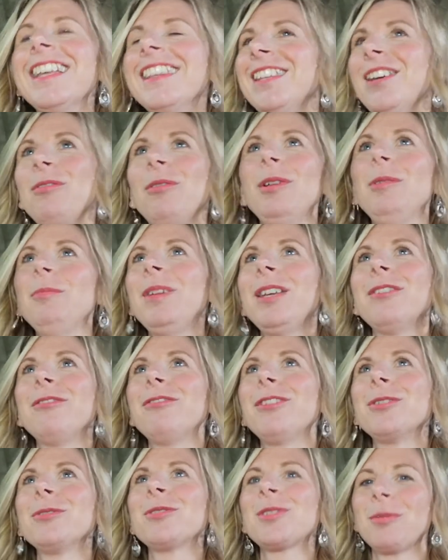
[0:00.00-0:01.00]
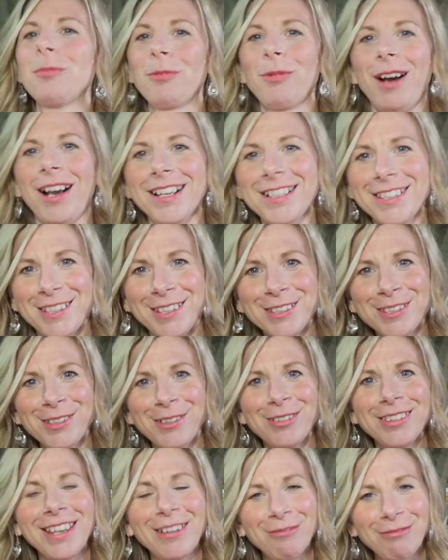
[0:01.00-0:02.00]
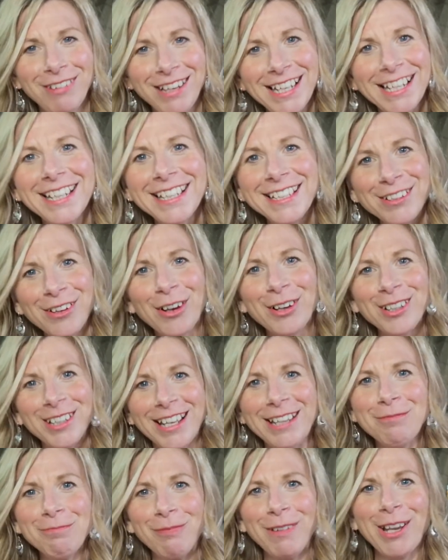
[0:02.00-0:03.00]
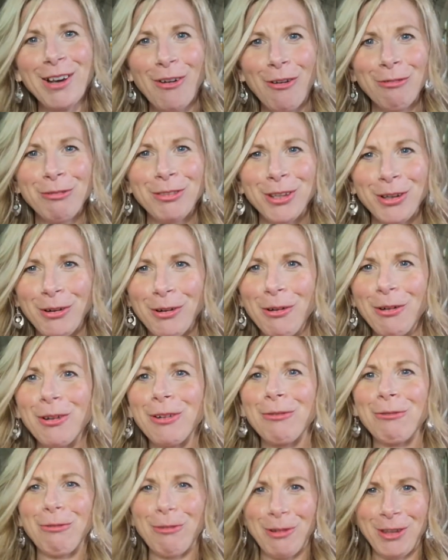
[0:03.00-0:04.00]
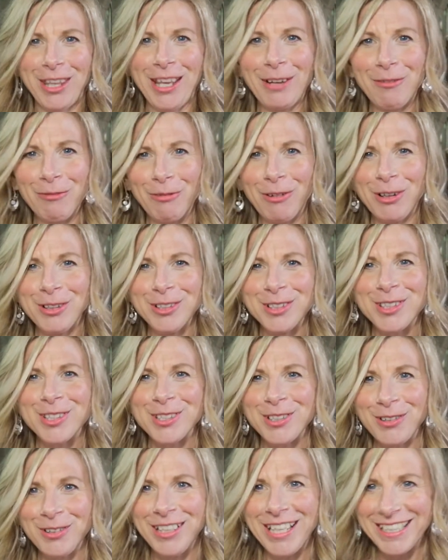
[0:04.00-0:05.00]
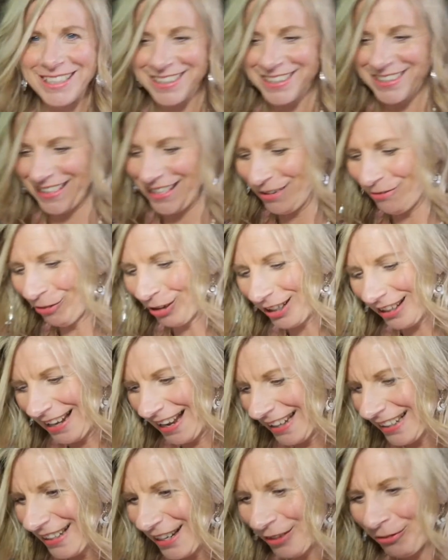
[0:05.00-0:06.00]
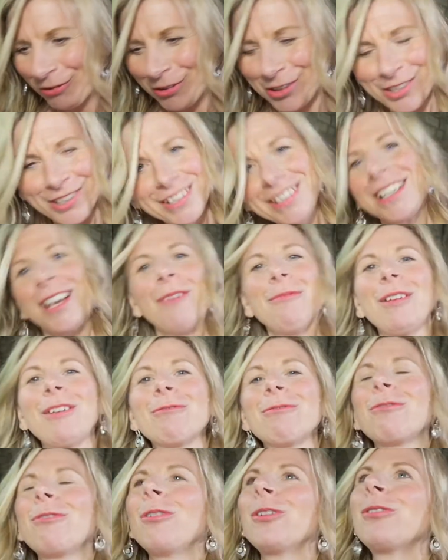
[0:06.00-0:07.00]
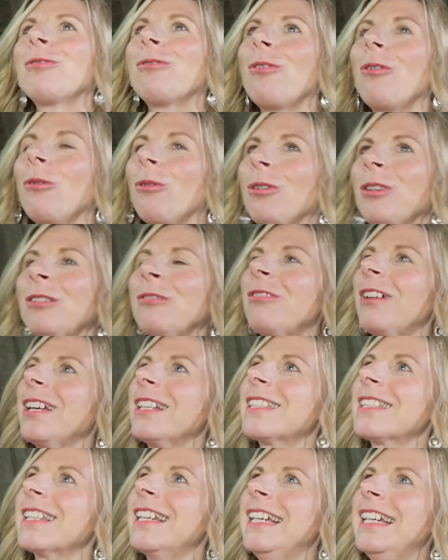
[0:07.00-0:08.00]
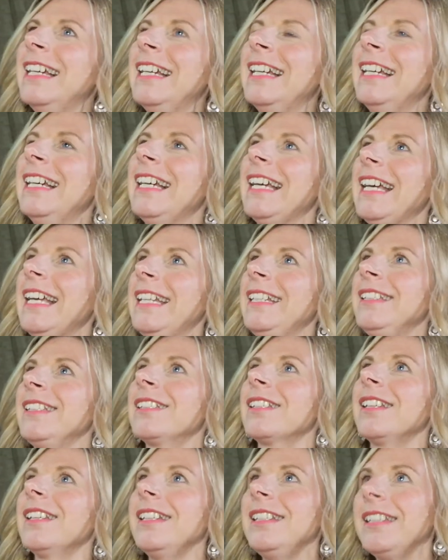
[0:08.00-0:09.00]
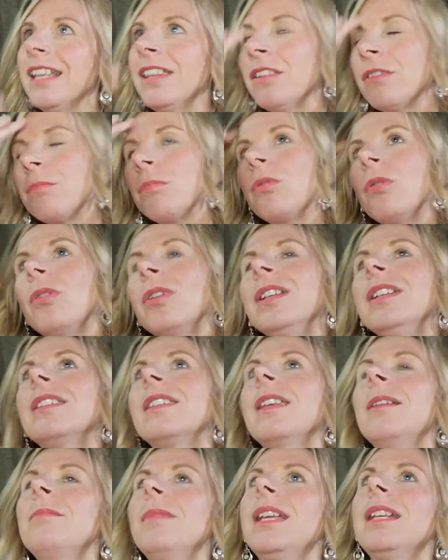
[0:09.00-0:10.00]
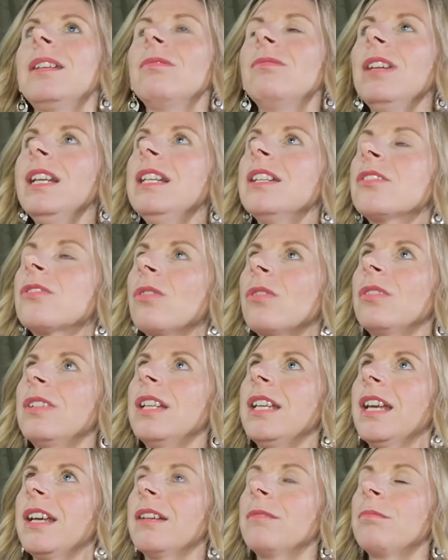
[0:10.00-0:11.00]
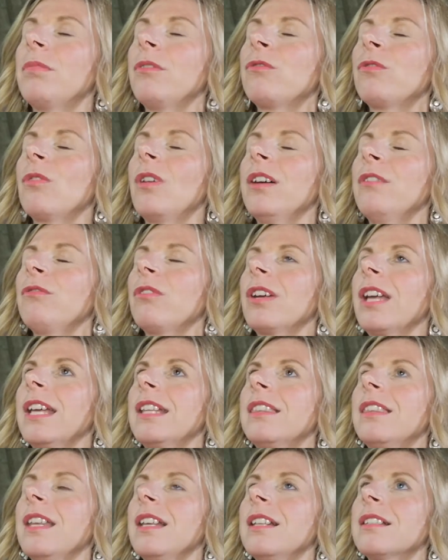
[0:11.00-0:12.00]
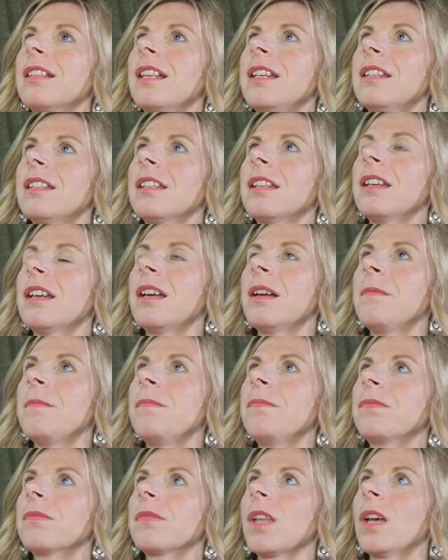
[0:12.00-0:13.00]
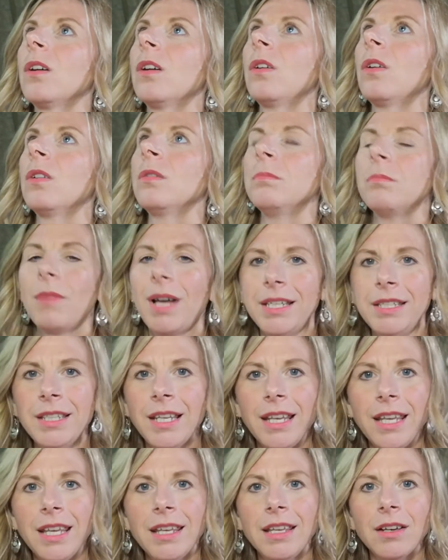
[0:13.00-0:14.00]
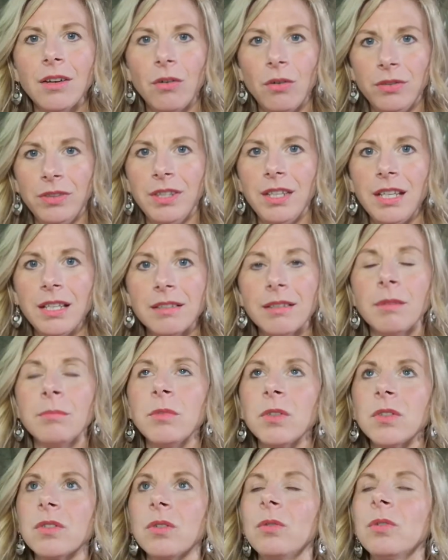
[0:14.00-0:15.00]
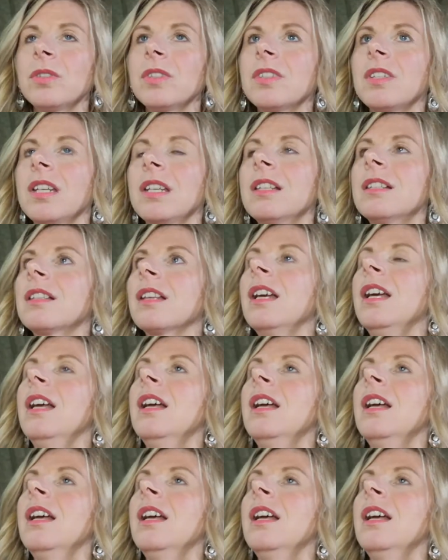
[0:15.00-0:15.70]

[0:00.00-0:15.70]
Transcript: and there will be a few surprises. So they really not let me off the hook for that one. So let's see what light language is coming forth for all of us. And another point they made really strongly, before I forget, they said on Monday, on the summer solstice,